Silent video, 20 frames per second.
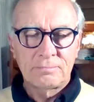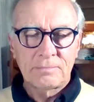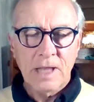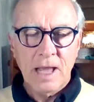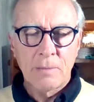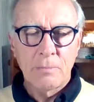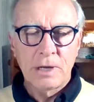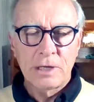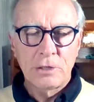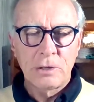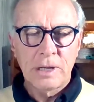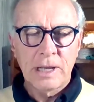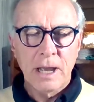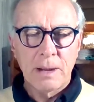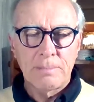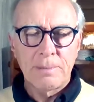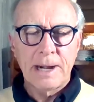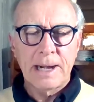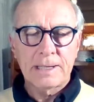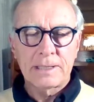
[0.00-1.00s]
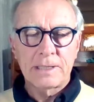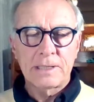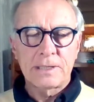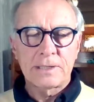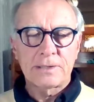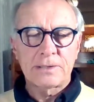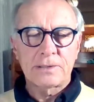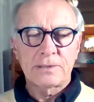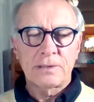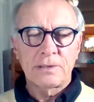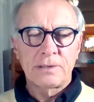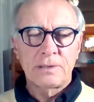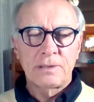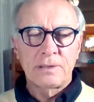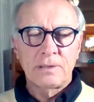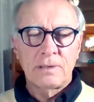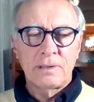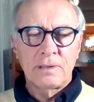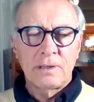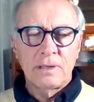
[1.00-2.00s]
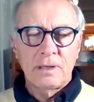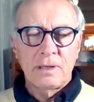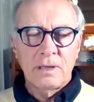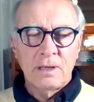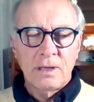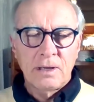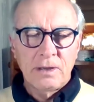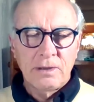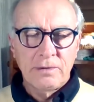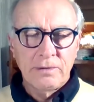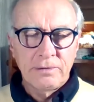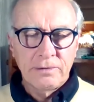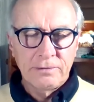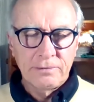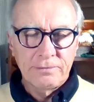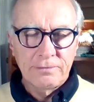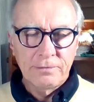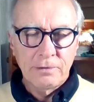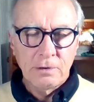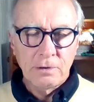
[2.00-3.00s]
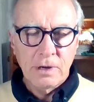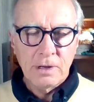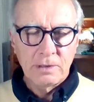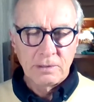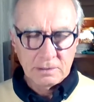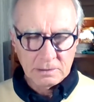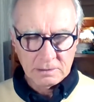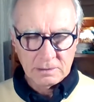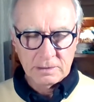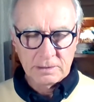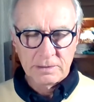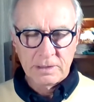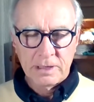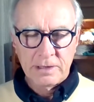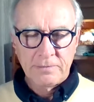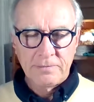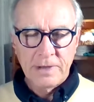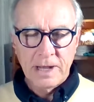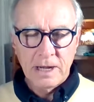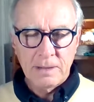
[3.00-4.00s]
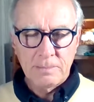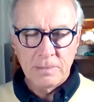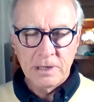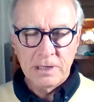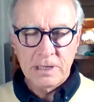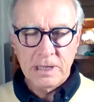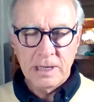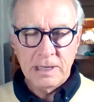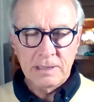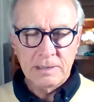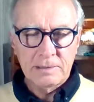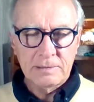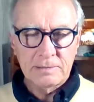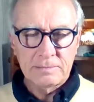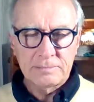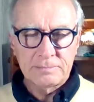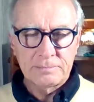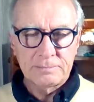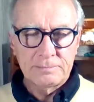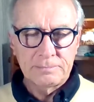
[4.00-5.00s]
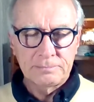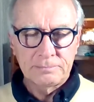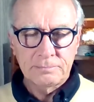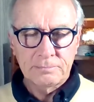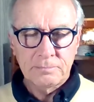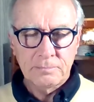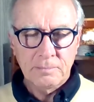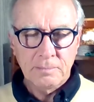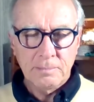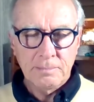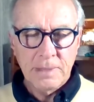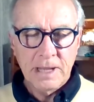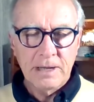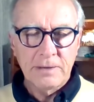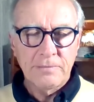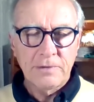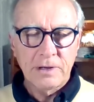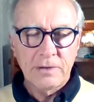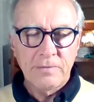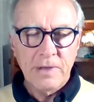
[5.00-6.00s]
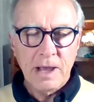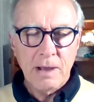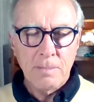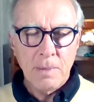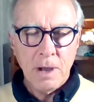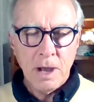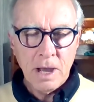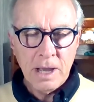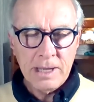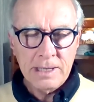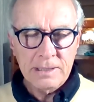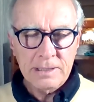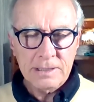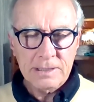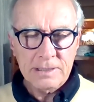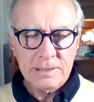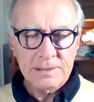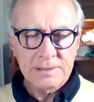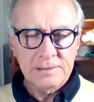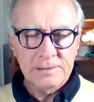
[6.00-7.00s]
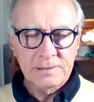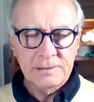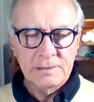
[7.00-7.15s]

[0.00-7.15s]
And we're doing our practice for the development and benefit of our minds.